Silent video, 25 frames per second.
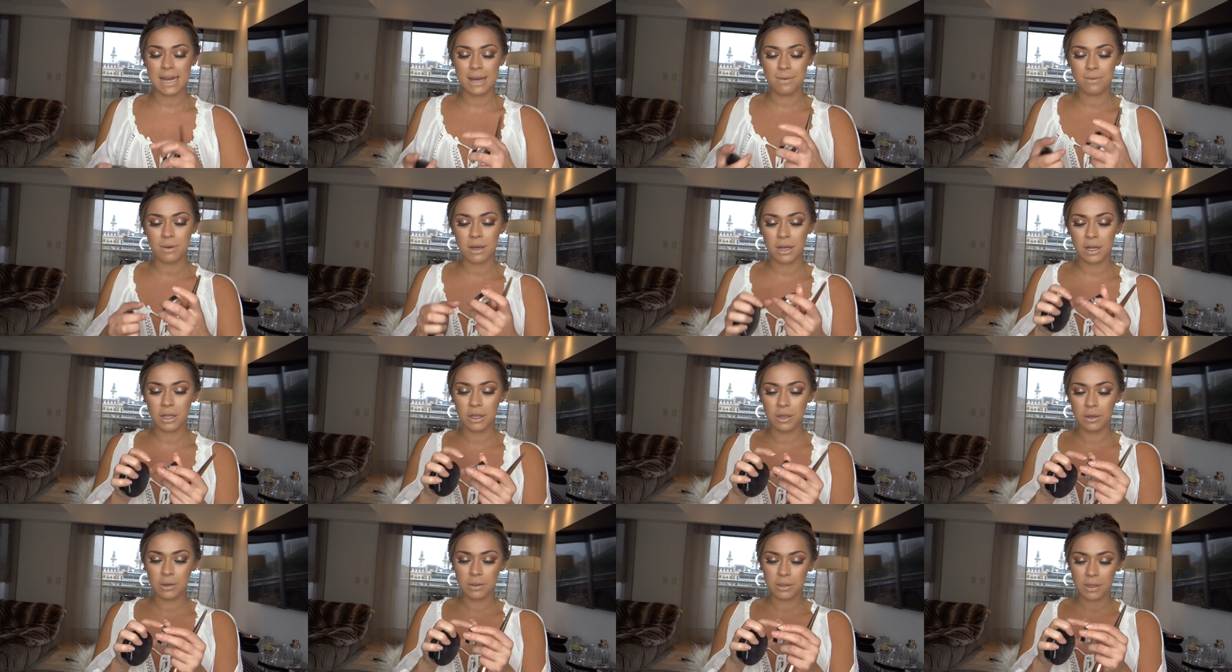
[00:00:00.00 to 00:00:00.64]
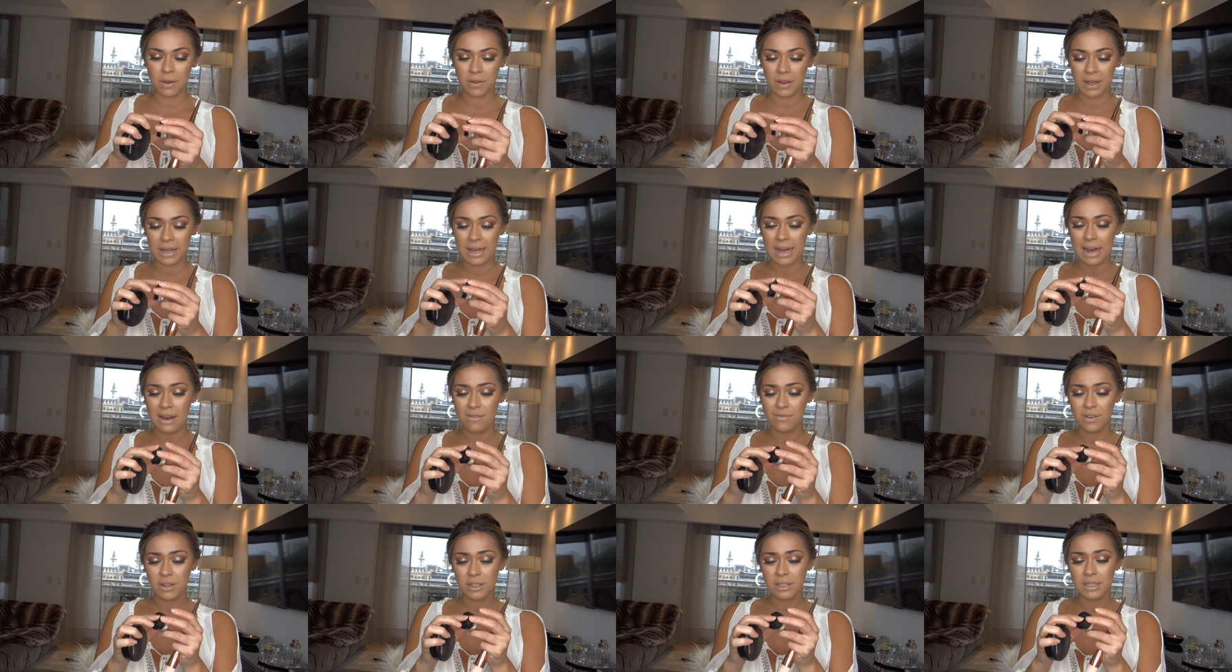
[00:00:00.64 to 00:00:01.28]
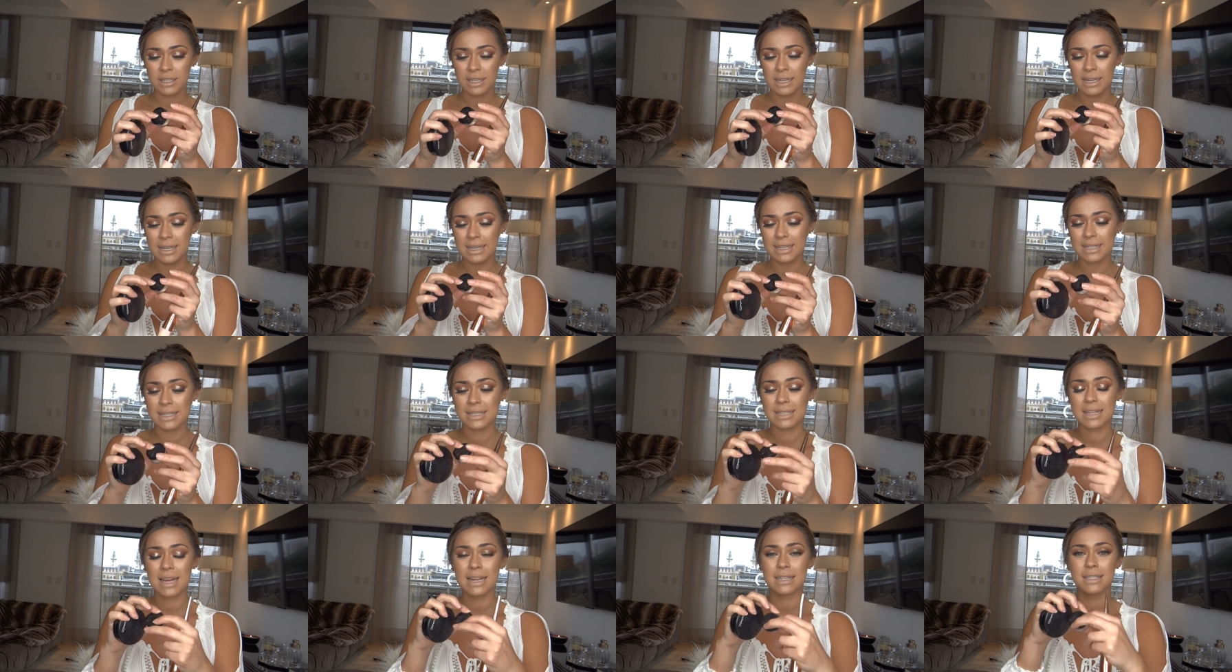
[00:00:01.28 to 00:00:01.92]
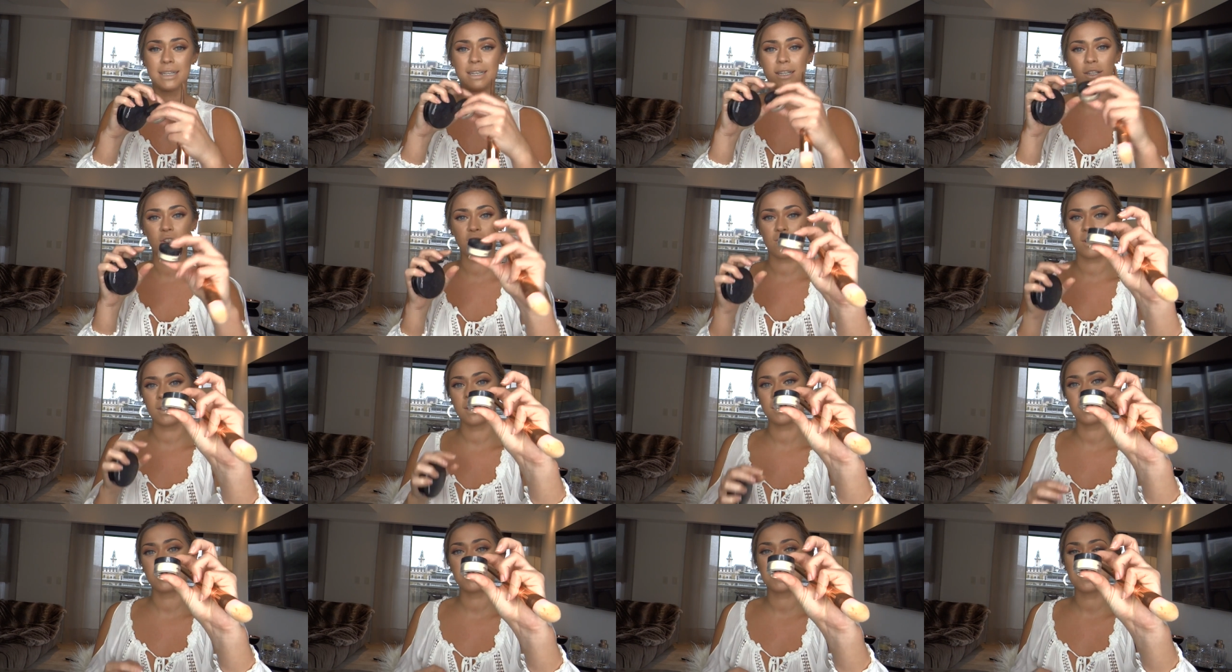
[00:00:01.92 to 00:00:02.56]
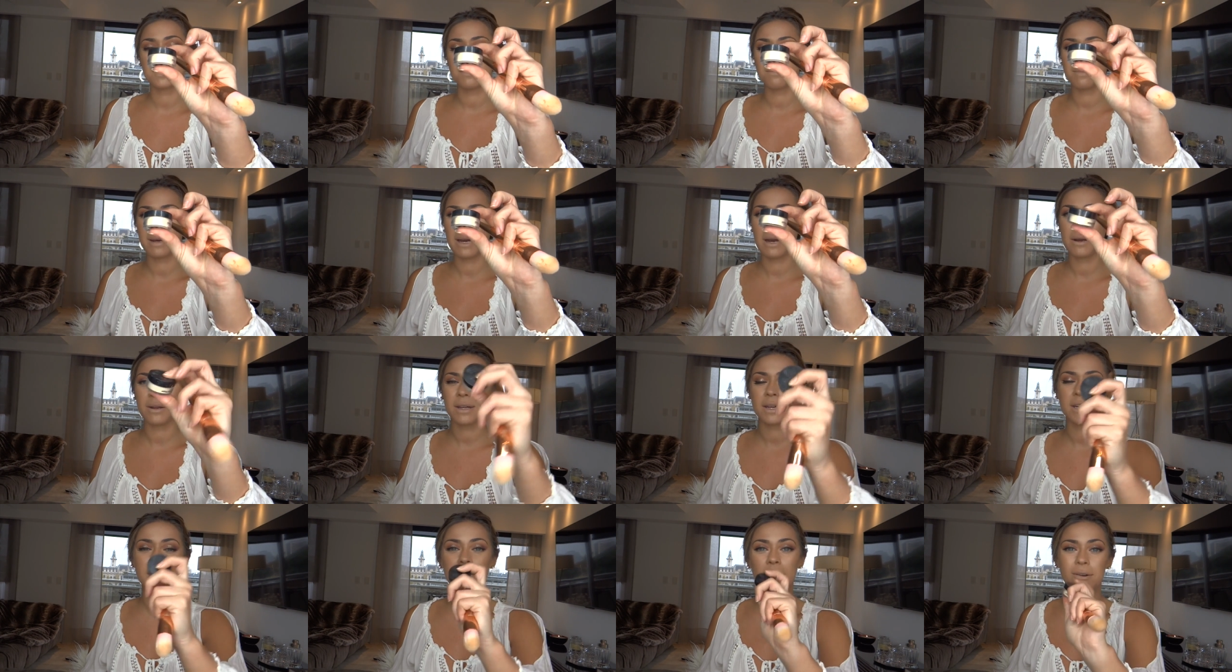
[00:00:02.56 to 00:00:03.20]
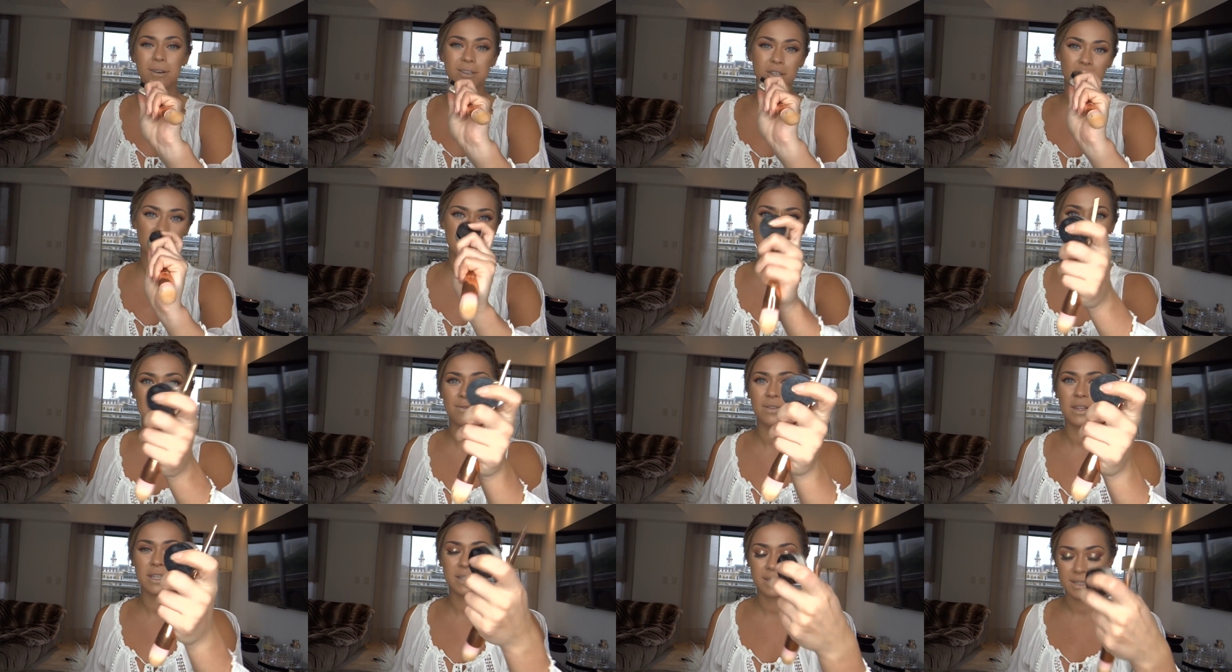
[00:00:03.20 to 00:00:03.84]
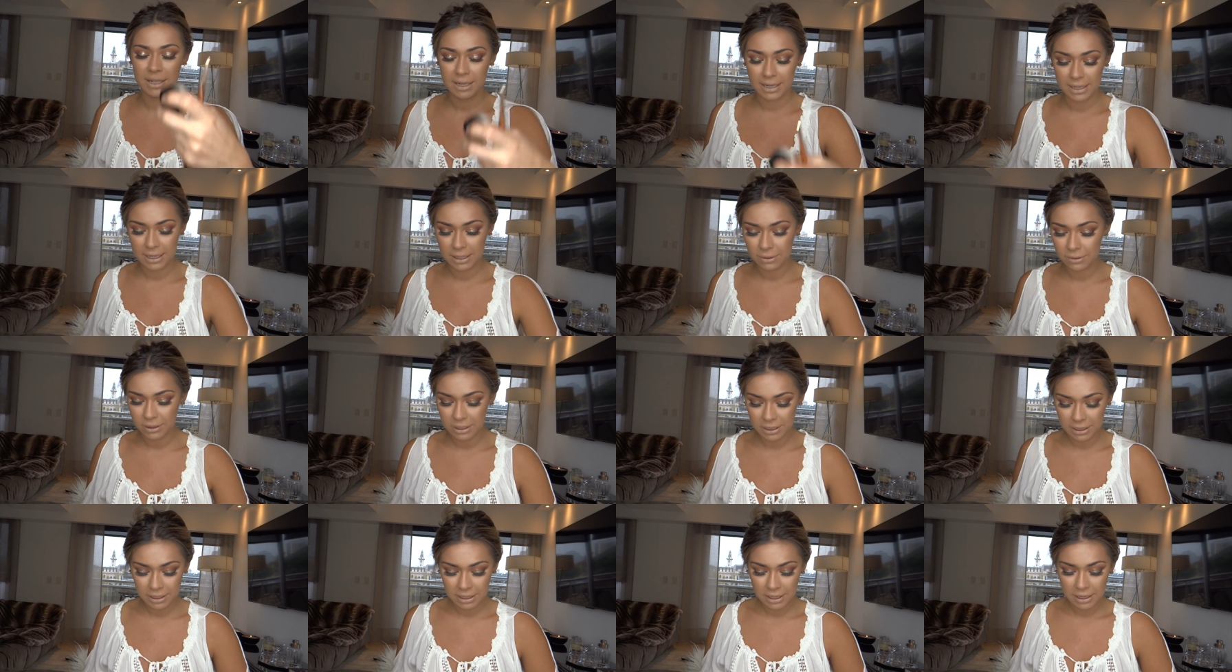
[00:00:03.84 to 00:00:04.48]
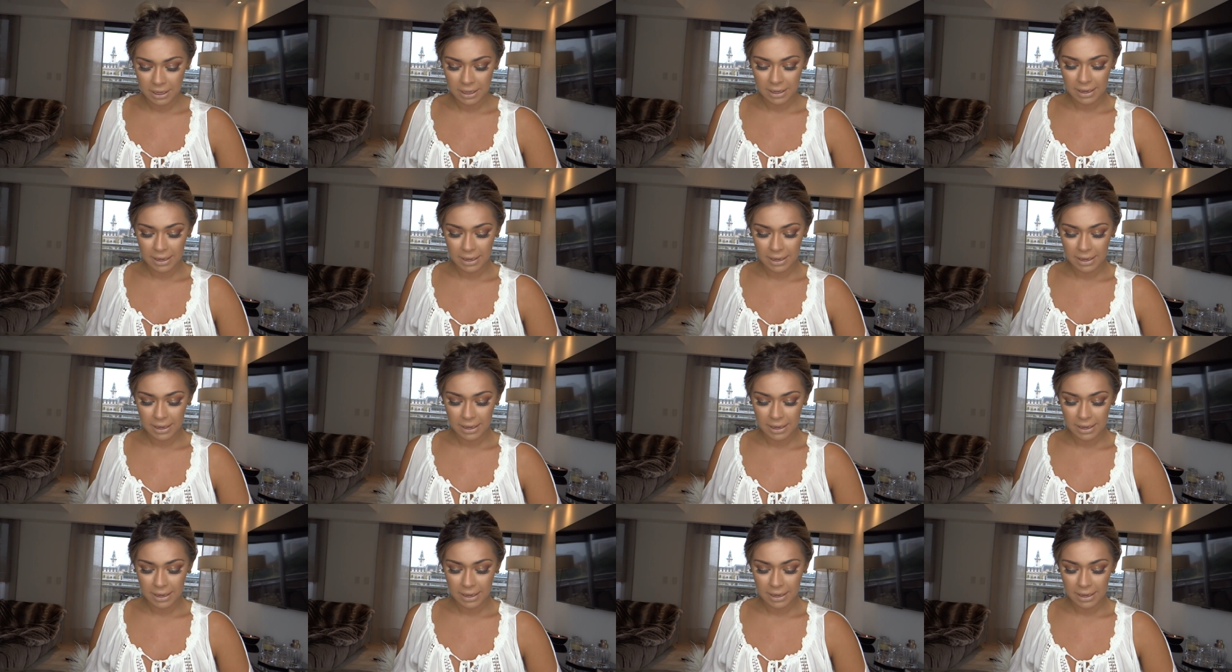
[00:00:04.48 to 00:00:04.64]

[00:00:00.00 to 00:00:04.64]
I'm going to use the Kat Von D Setting Translucent Powder. Now, I just have this tiny one.